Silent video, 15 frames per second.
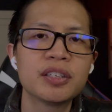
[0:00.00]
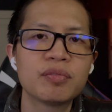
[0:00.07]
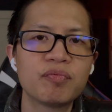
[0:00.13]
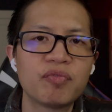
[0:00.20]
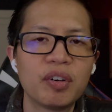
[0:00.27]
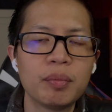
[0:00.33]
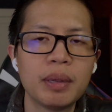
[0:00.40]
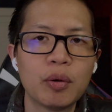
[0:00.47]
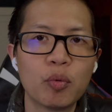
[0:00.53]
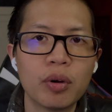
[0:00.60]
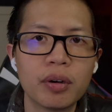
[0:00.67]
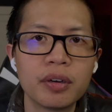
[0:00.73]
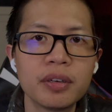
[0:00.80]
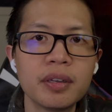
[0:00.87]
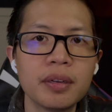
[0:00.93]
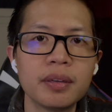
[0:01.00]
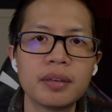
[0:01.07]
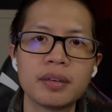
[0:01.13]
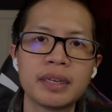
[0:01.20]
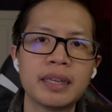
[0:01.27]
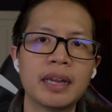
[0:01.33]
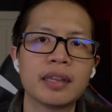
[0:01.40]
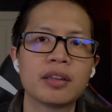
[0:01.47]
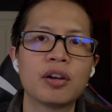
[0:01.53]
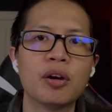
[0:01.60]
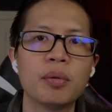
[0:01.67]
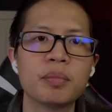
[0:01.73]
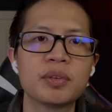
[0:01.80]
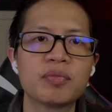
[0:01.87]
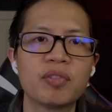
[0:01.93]
from the word that
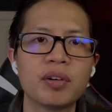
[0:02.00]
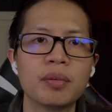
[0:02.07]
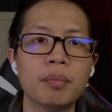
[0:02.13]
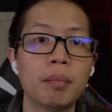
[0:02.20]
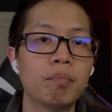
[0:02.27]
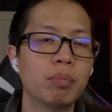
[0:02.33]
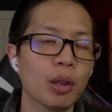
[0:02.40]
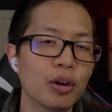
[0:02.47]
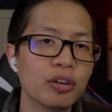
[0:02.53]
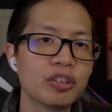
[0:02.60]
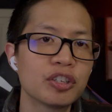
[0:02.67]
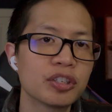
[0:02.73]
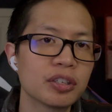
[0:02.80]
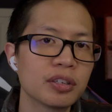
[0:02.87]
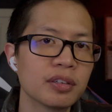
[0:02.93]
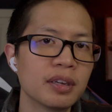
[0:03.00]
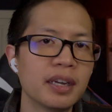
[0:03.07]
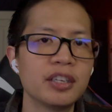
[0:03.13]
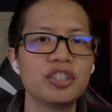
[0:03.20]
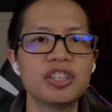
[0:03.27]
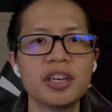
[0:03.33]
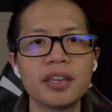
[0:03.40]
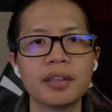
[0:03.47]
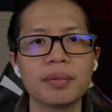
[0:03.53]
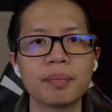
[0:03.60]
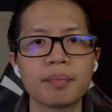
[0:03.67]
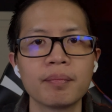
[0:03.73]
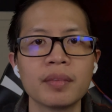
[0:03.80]
comes from blocks and chain.